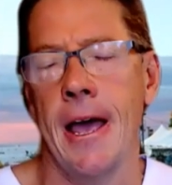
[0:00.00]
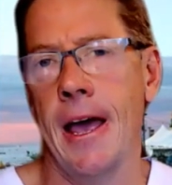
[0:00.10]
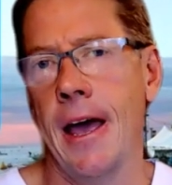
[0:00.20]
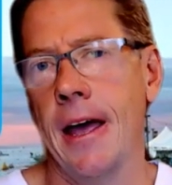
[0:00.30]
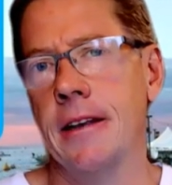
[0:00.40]

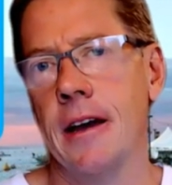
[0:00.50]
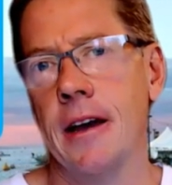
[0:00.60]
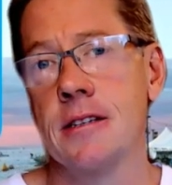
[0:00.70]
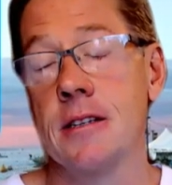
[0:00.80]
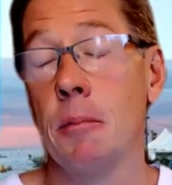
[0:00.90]
and
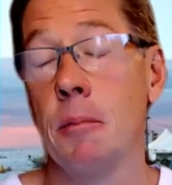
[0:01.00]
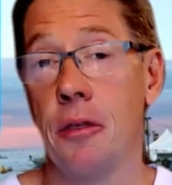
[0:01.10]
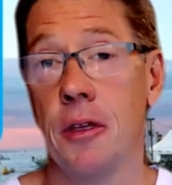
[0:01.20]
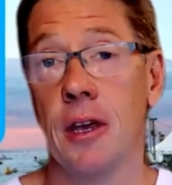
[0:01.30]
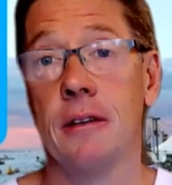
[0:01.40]
uh, some of the
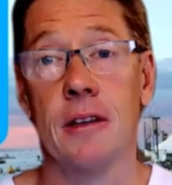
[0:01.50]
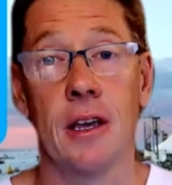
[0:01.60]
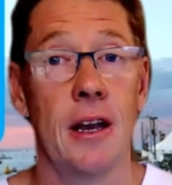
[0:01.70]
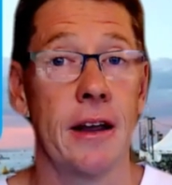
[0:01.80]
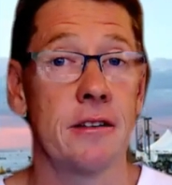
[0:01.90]
things that
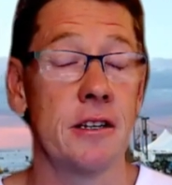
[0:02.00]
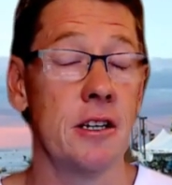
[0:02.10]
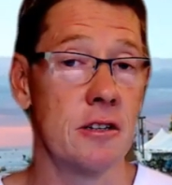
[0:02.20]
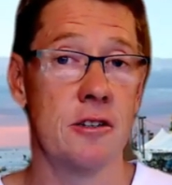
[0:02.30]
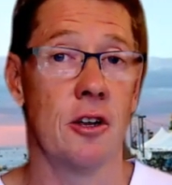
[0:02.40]
can actually
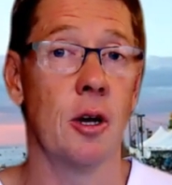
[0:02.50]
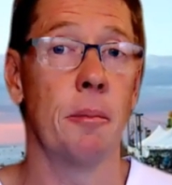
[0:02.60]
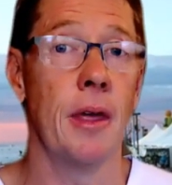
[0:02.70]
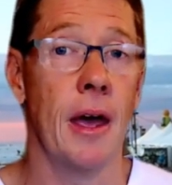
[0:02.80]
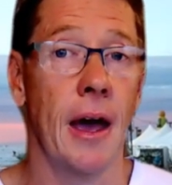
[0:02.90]

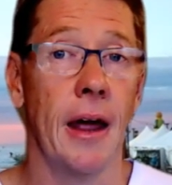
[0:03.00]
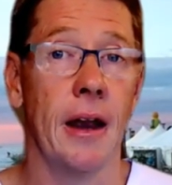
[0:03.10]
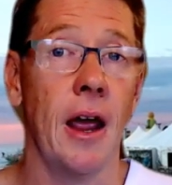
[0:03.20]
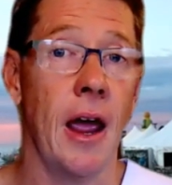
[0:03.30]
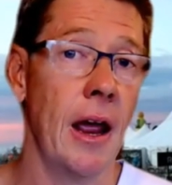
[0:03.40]
disturb that
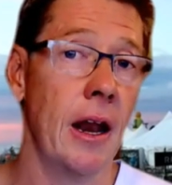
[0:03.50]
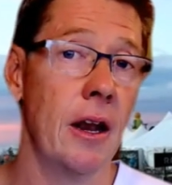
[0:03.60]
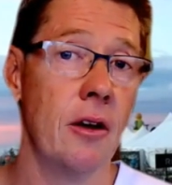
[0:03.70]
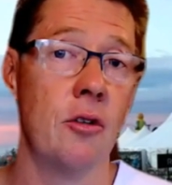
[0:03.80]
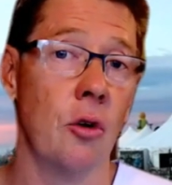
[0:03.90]

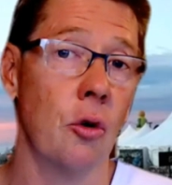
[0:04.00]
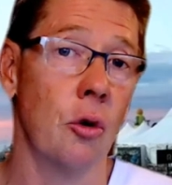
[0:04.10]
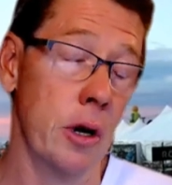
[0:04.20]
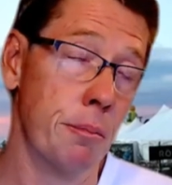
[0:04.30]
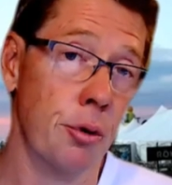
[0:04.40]
and
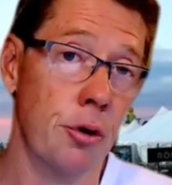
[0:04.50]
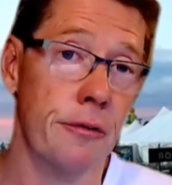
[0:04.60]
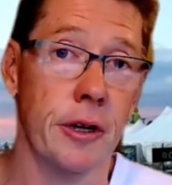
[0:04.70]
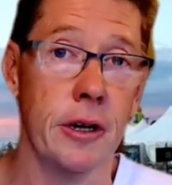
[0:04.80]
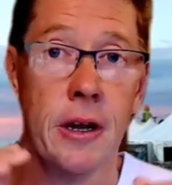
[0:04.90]
or
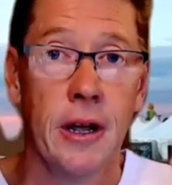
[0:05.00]
improve it.